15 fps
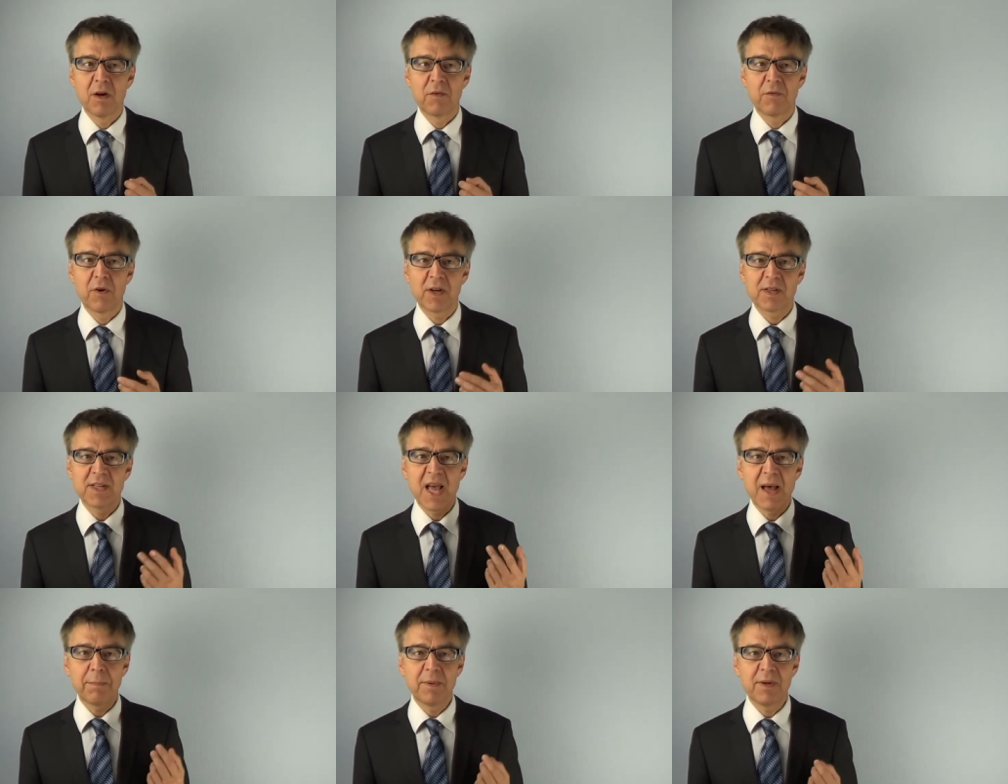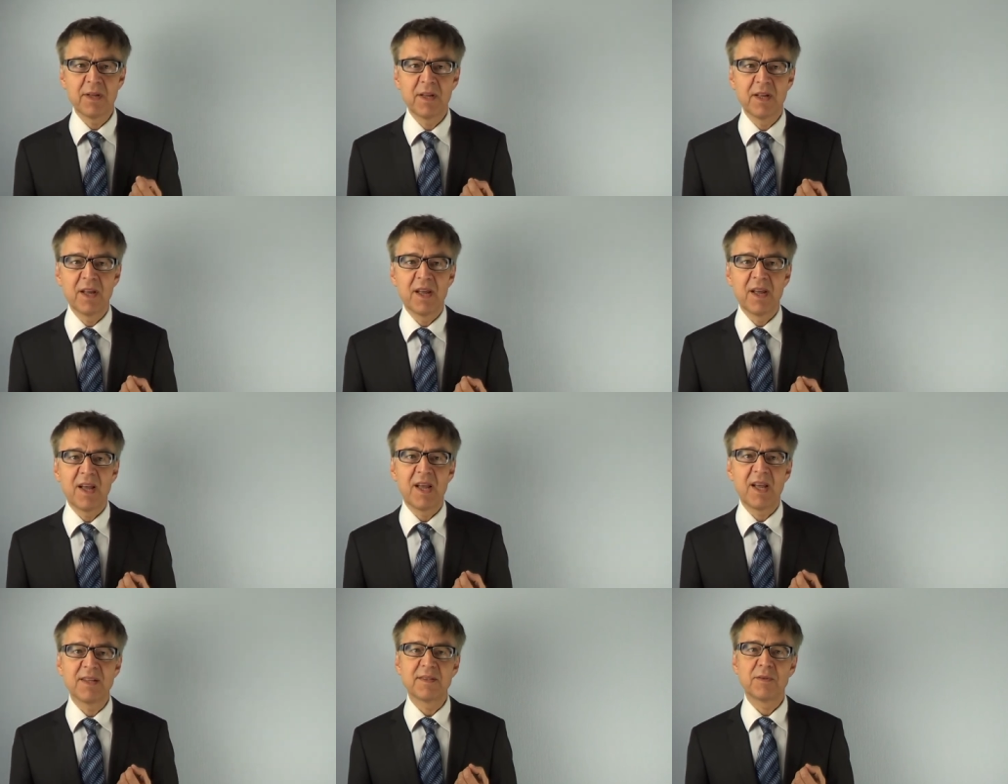For example,
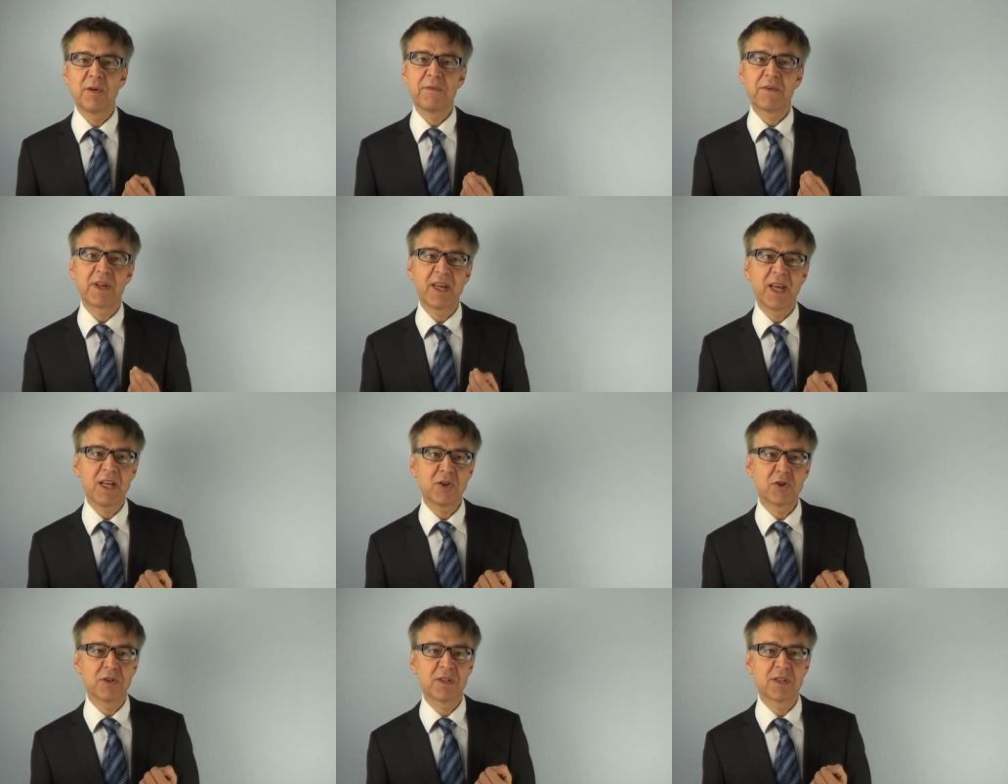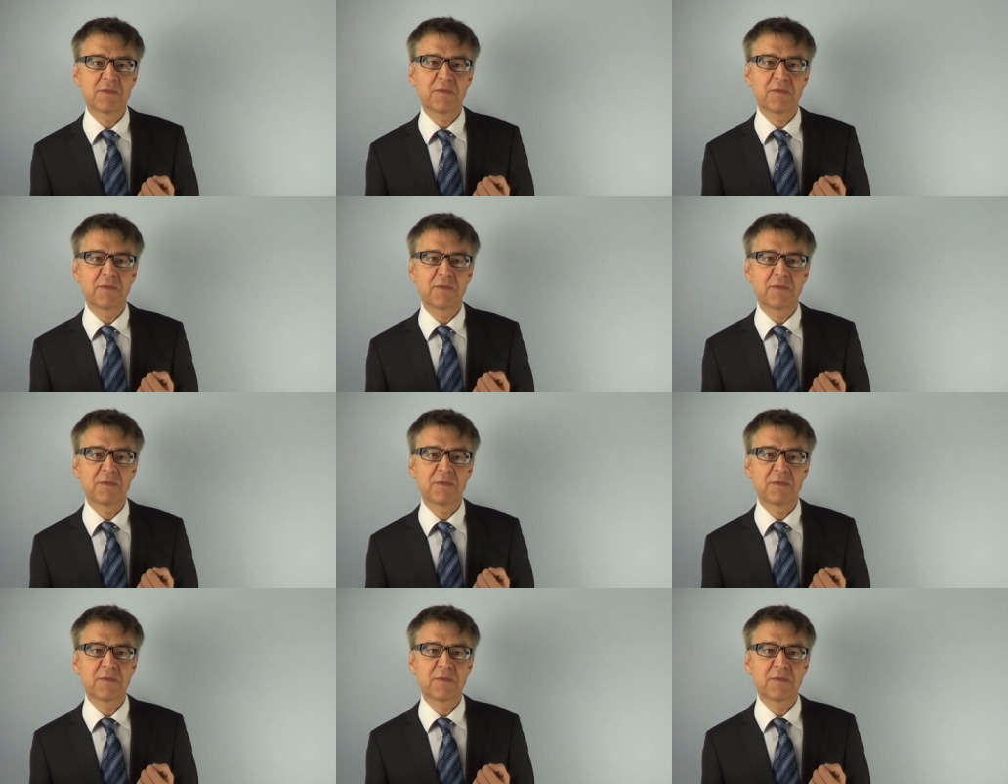esterification is